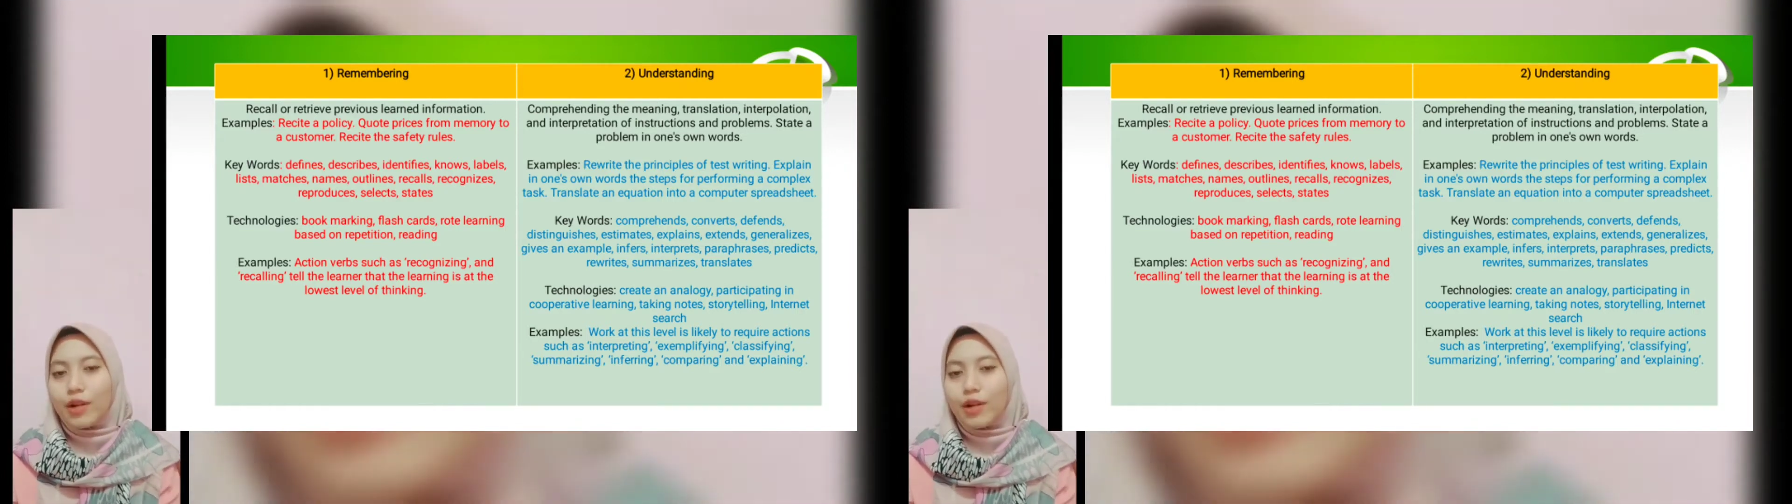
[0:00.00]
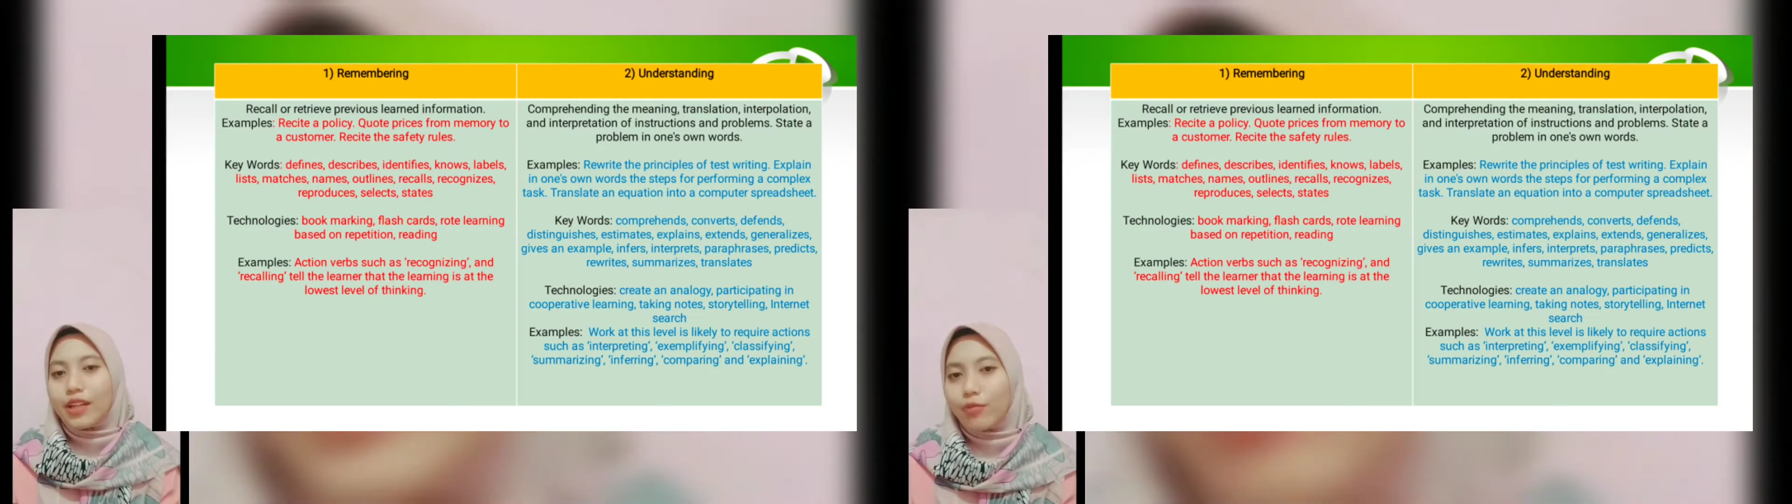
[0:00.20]

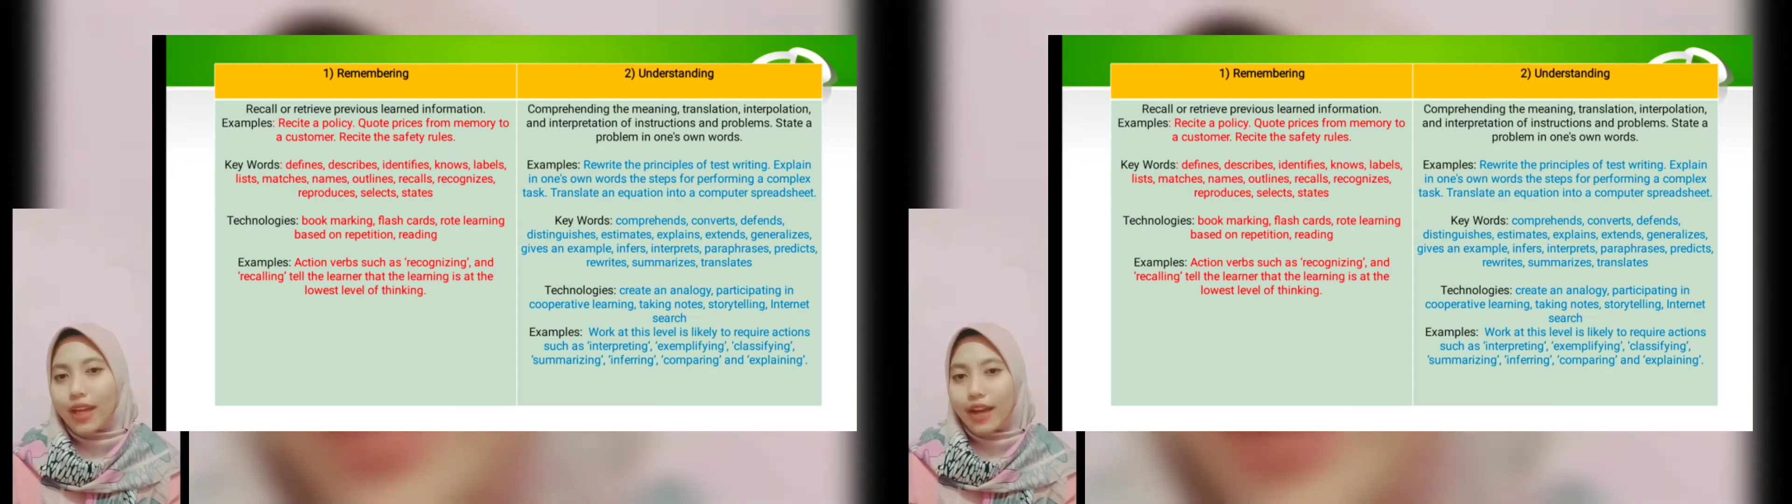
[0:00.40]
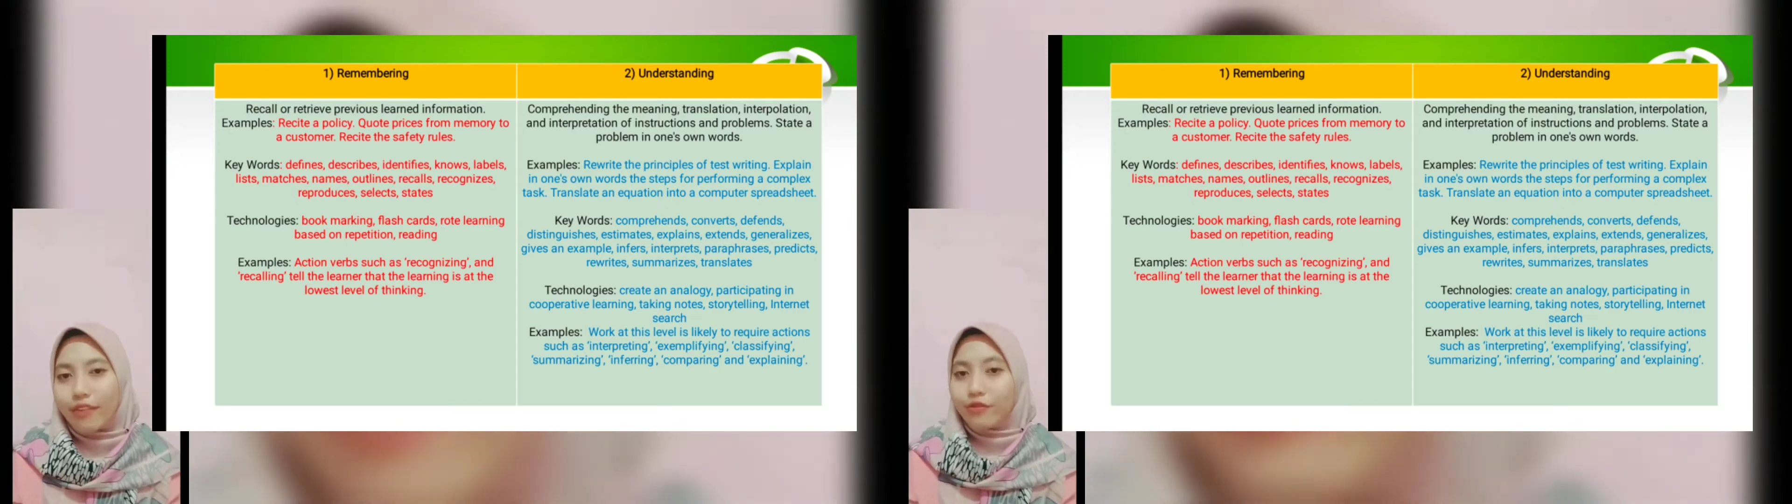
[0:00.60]
what we
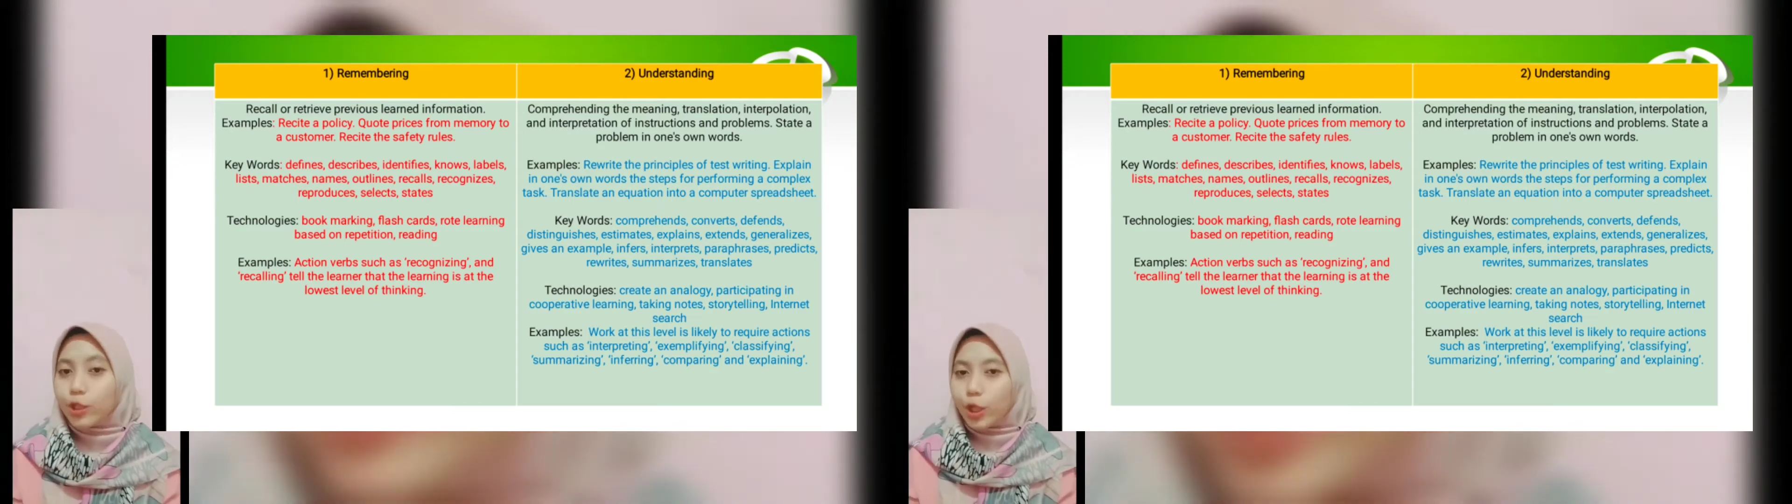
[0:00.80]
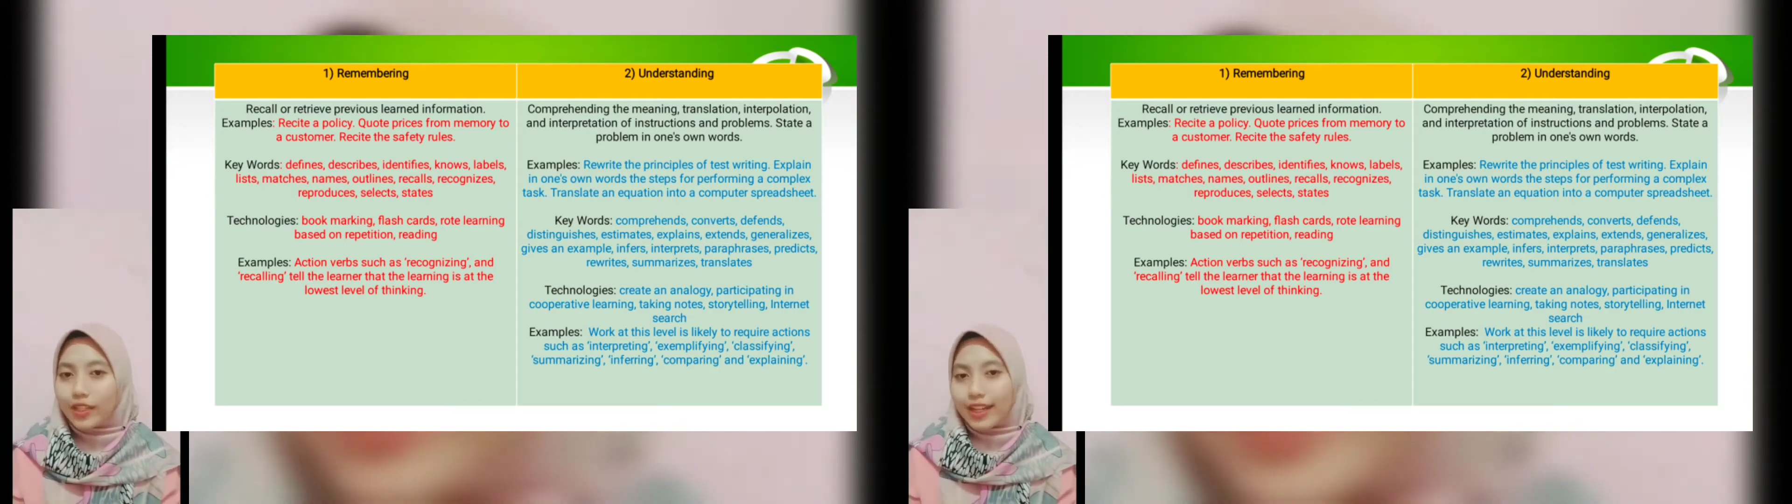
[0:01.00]
have
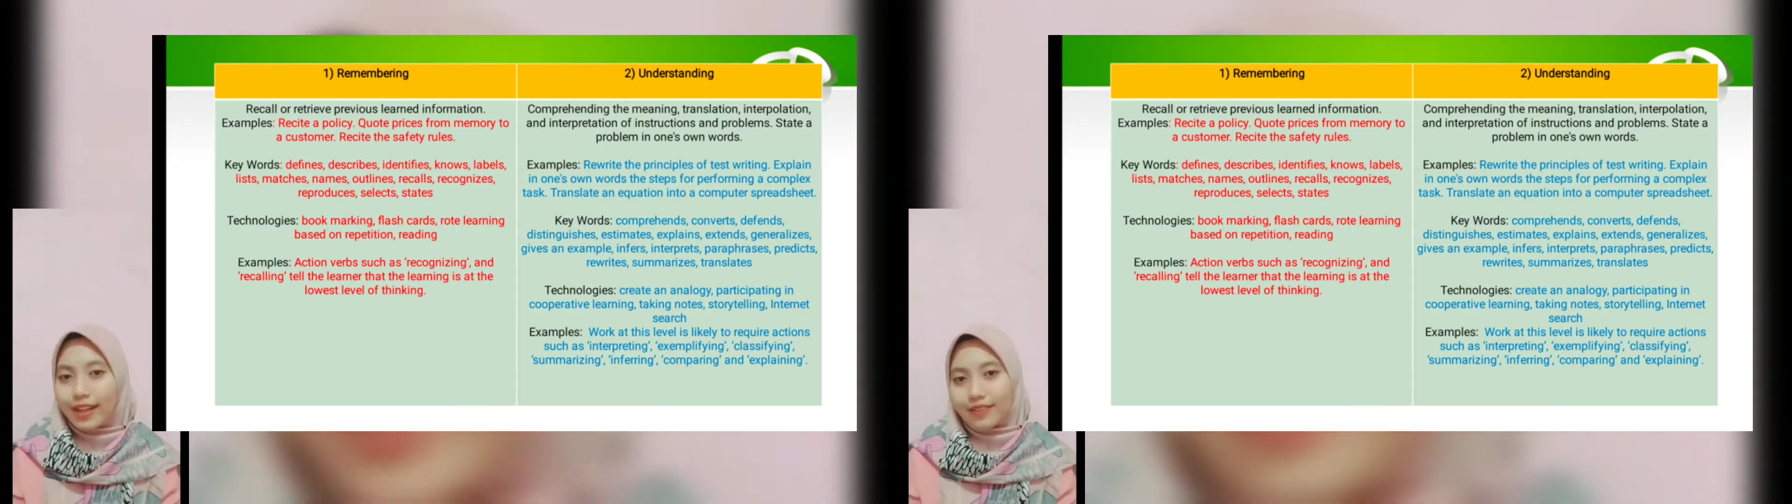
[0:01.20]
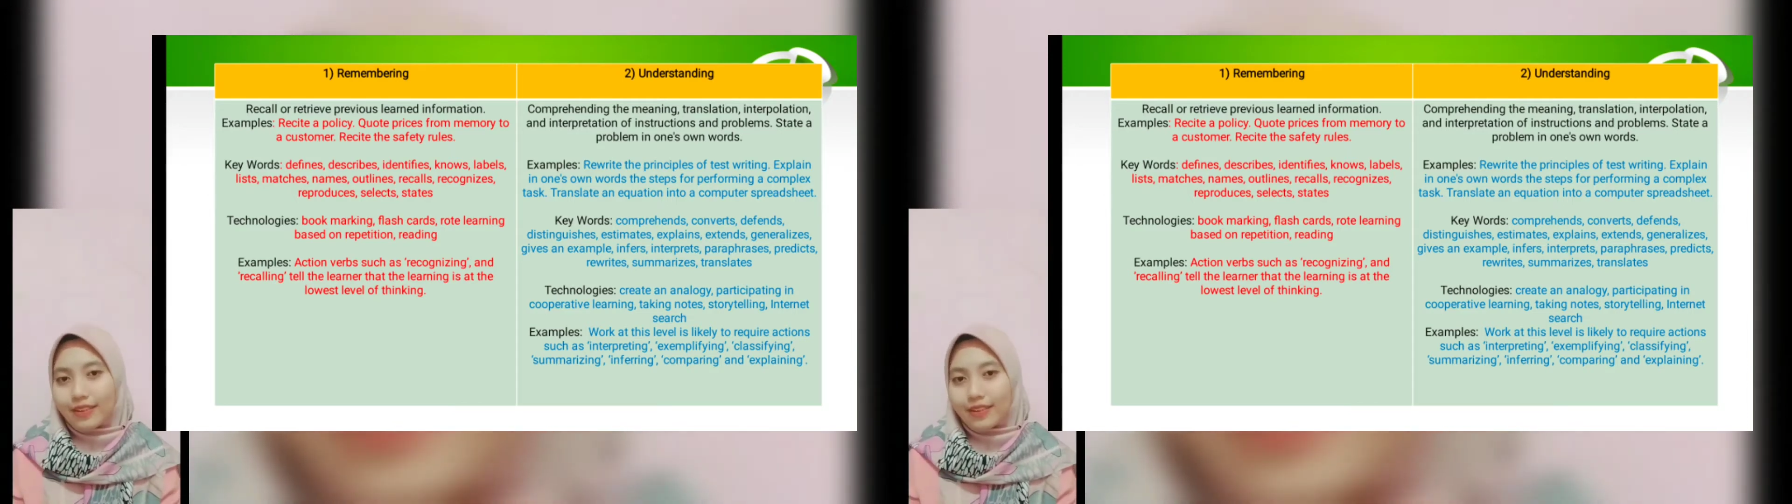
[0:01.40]
taught them